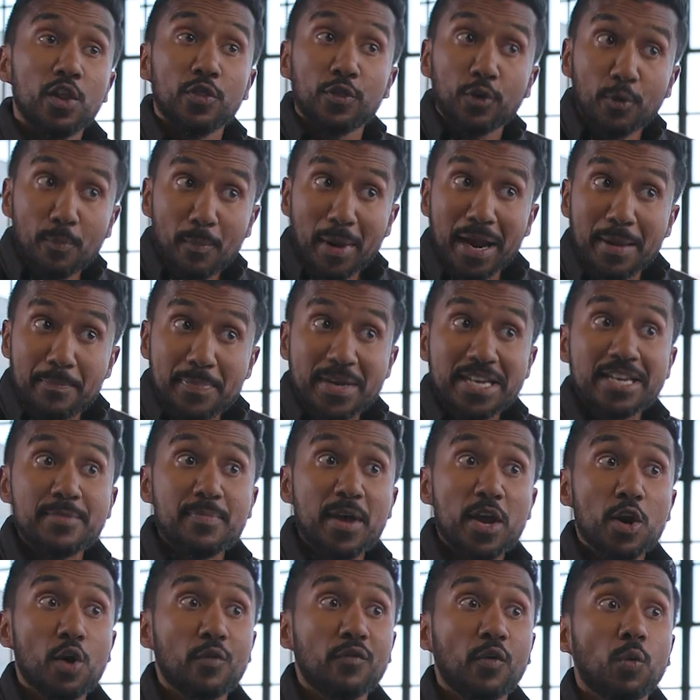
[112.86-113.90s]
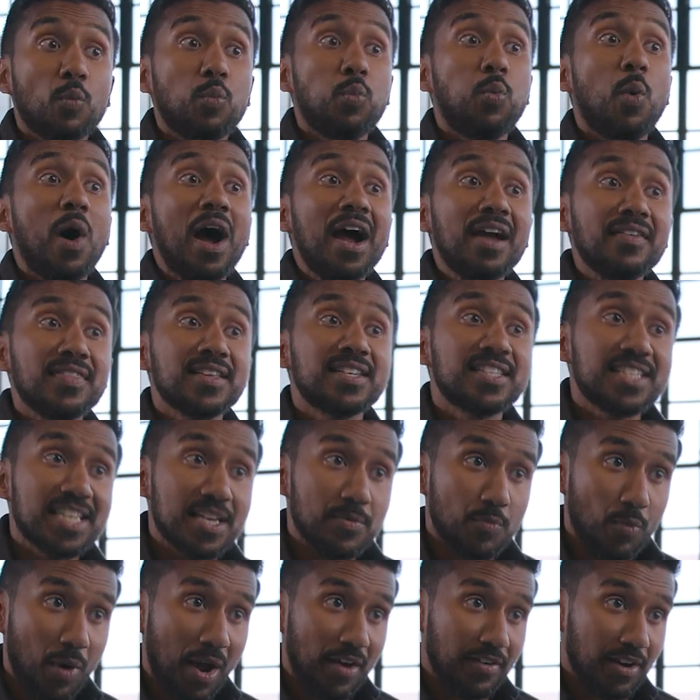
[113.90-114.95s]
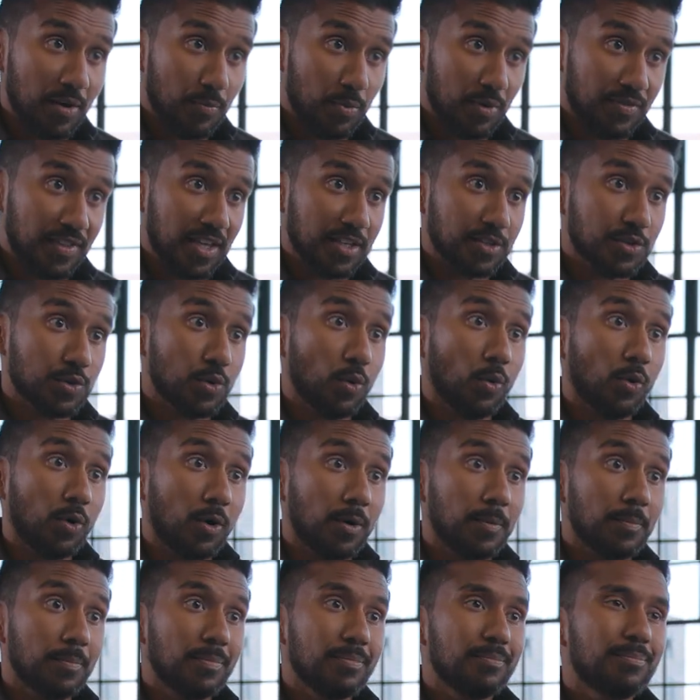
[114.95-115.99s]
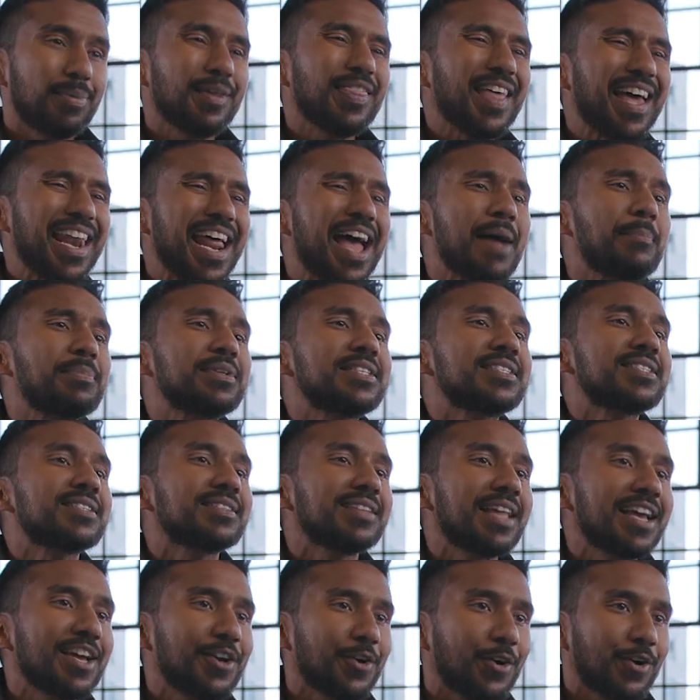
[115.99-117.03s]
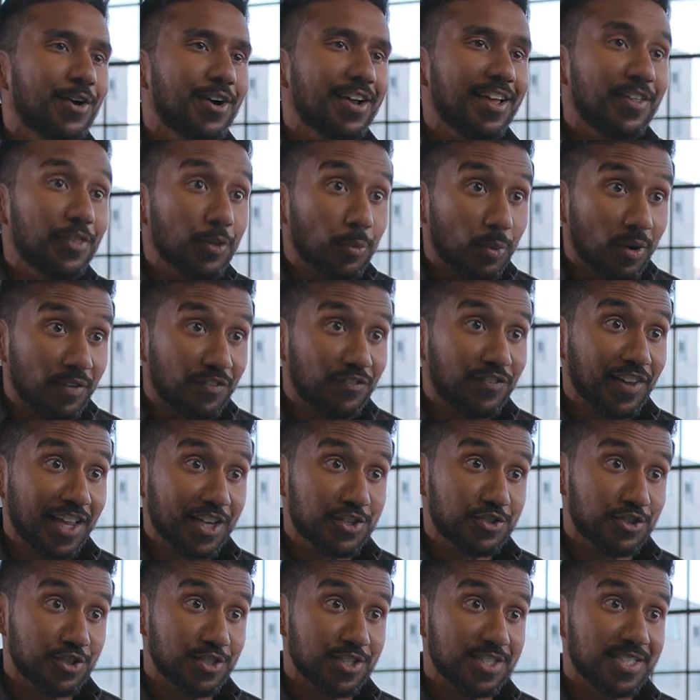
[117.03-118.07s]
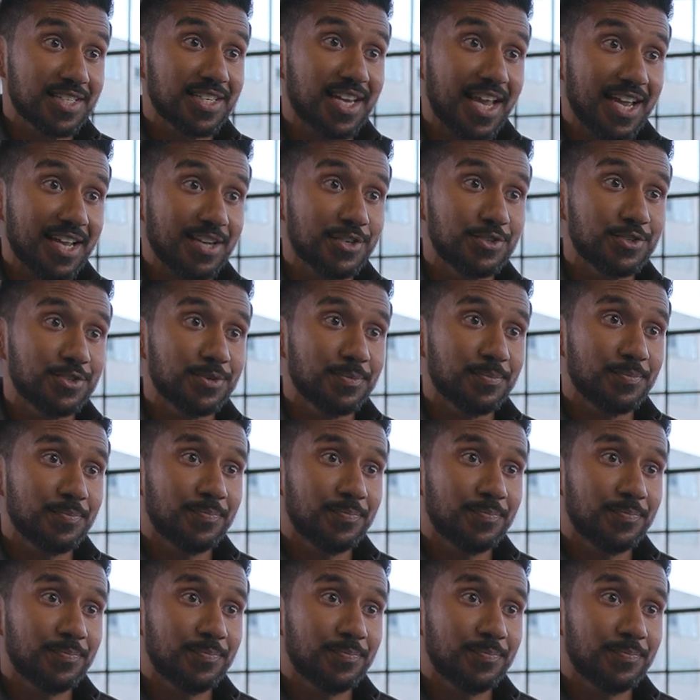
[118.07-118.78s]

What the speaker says: There might be debate over why the team wound up with that score, but that happens later in the reflection stage.